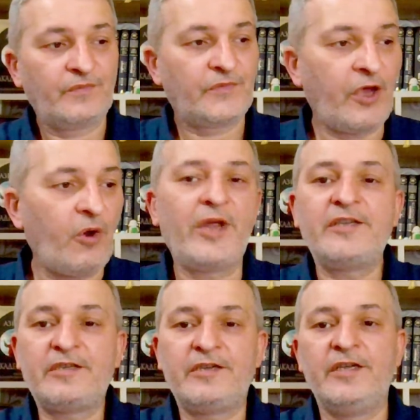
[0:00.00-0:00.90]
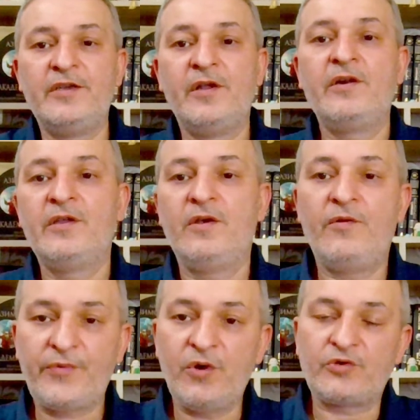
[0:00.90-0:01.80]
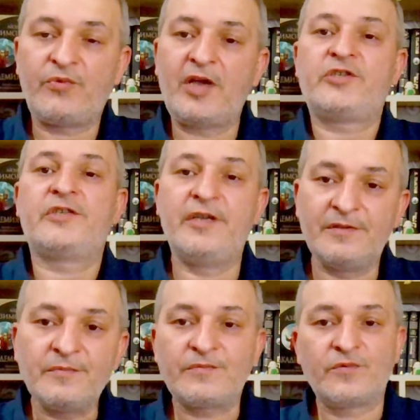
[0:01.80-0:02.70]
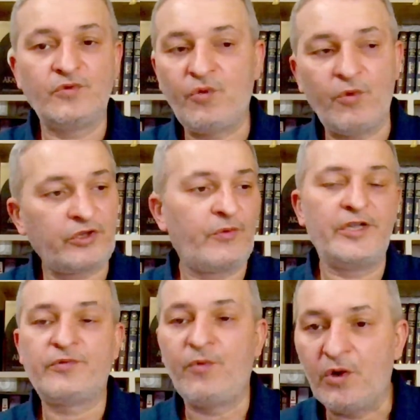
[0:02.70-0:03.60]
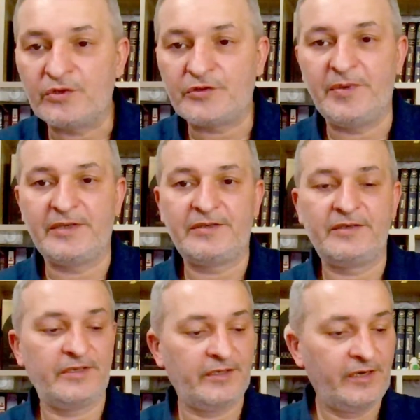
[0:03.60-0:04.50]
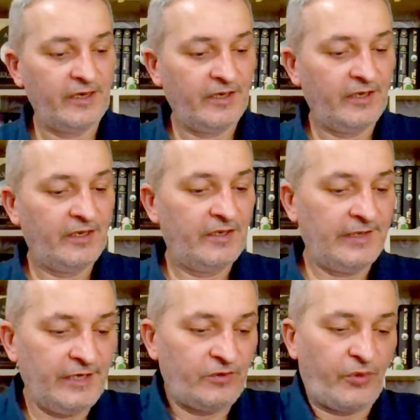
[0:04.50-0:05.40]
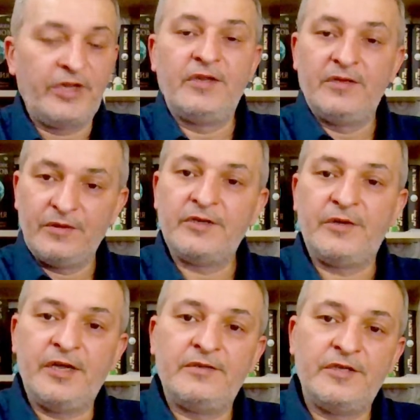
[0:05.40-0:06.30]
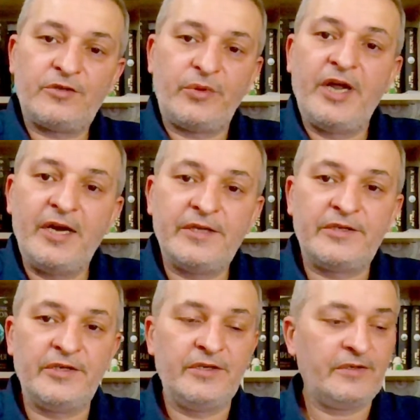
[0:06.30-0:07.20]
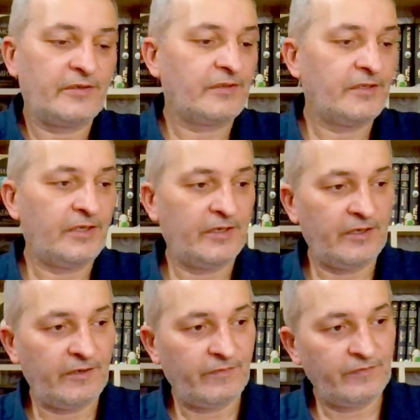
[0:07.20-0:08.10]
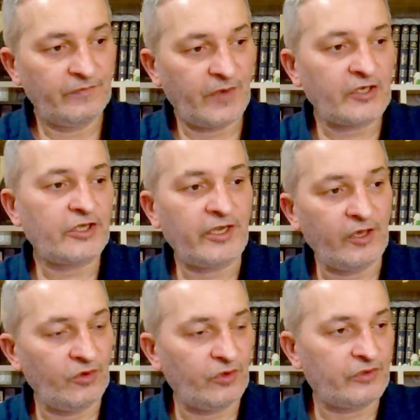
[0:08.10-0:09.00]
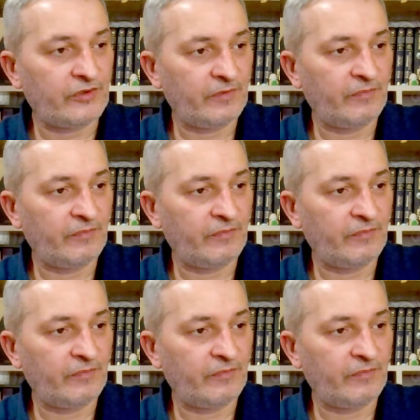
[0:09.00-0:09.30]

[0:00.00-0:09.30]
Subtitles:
theoretically, of course, Russia can do whatever it wants, but in this reality, Russia cannot